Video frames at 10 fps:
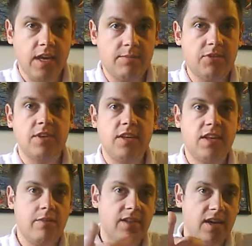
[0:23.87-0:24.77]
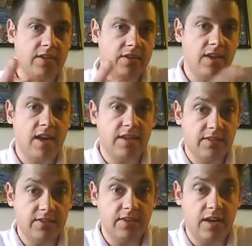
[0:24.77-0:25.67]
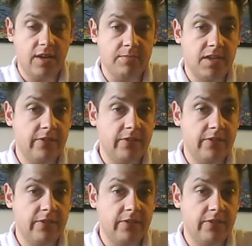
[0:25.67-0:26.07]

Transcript: I'm sure they gave a lot of you guys, um,